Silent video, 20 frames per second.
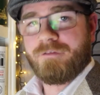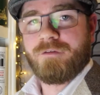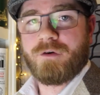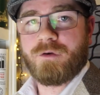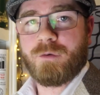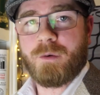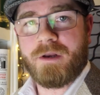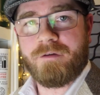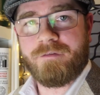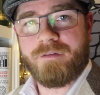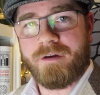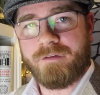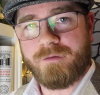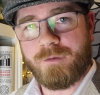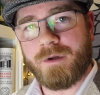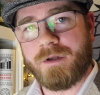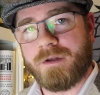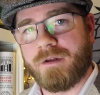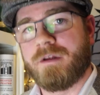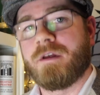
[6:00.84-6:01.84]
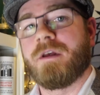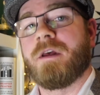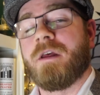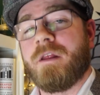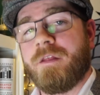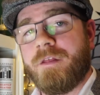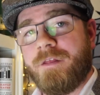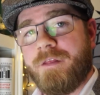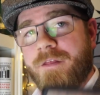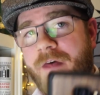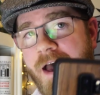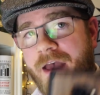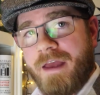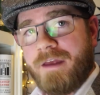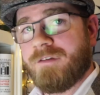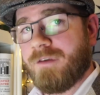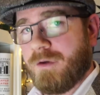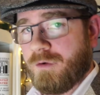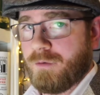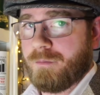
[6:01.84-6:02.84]
for 25 quid. That
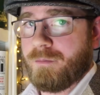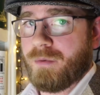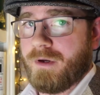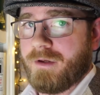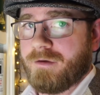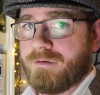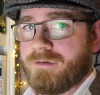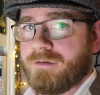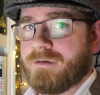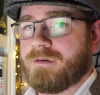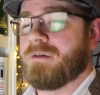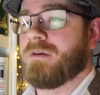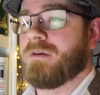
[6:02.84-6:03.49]
is a good price.